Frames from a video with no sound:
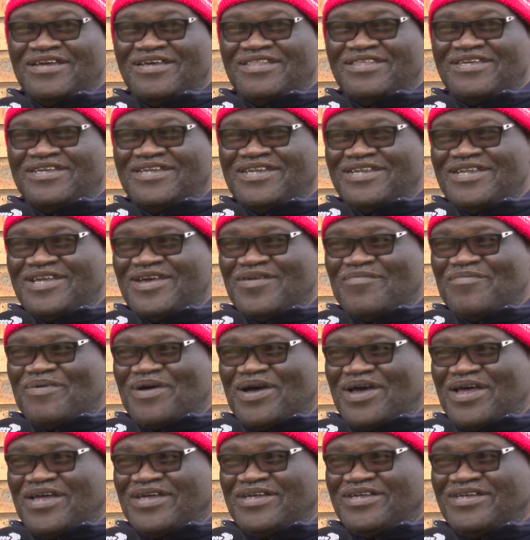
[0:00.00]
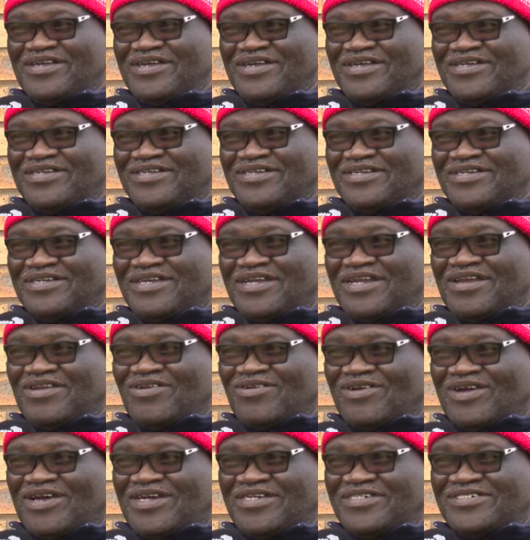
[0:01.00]
at a nearby
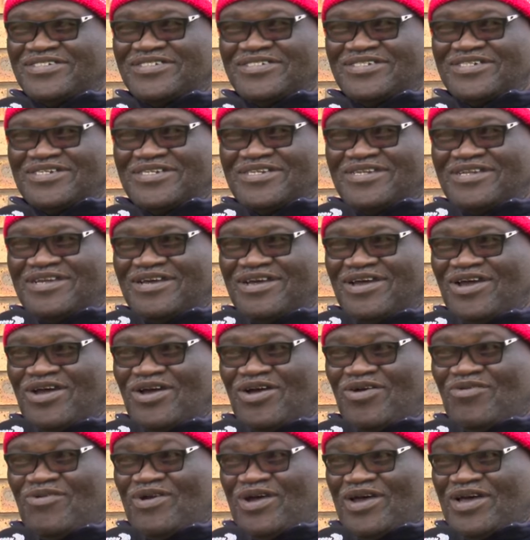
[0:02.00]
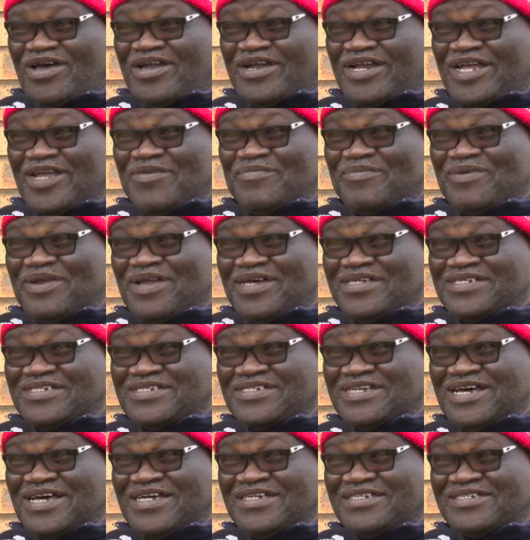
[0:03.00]
location were raped last
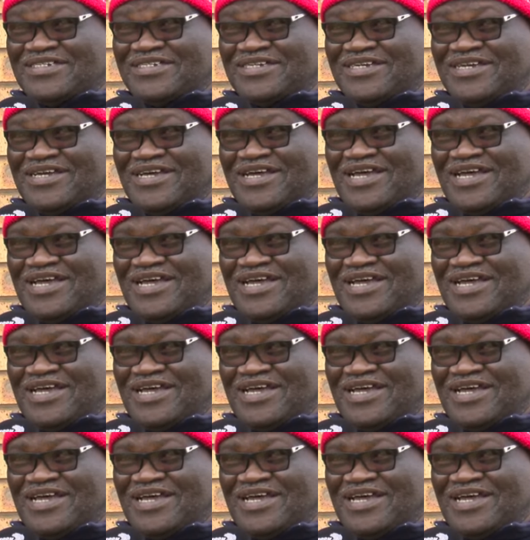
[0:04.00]
night,